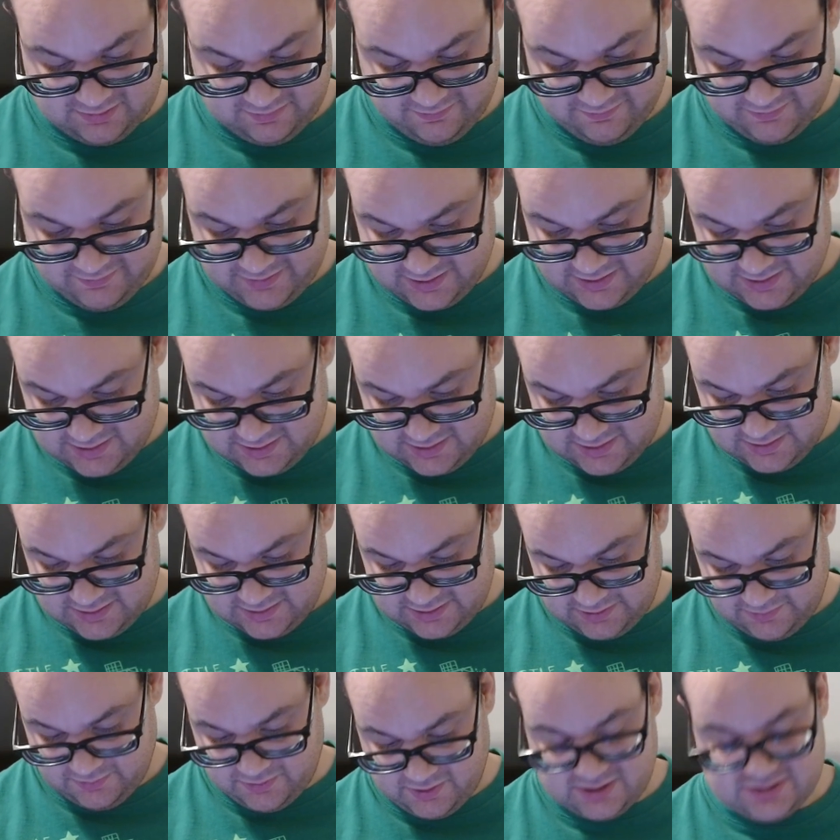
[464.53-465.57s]
the
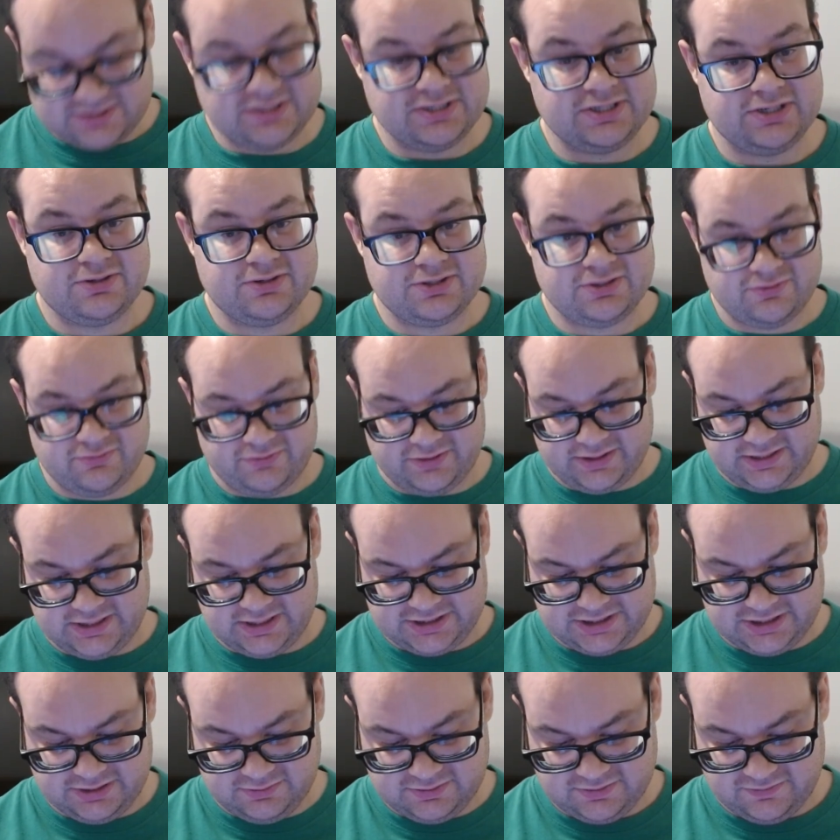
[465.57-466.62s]
prostitution ring
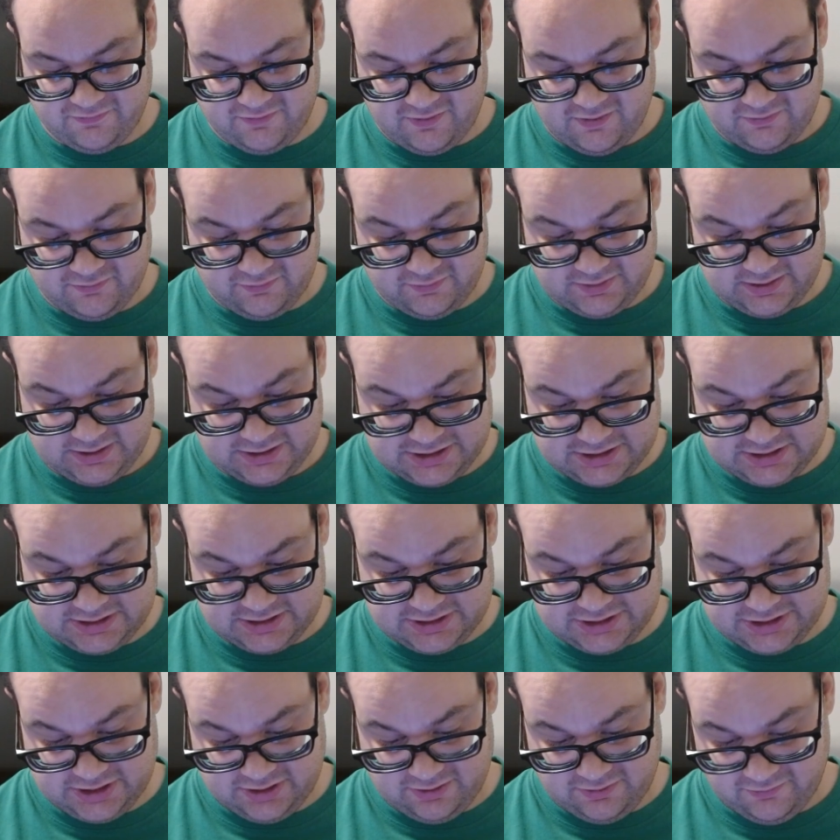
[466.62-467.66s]
that she was involved with. That she's
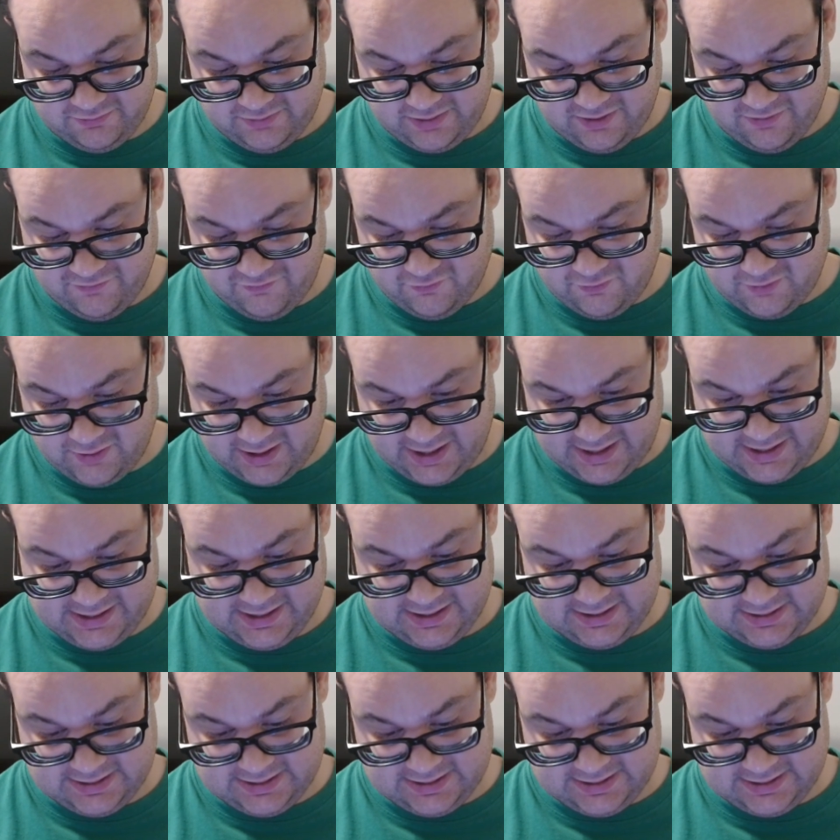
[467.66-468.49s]
in jail now for, I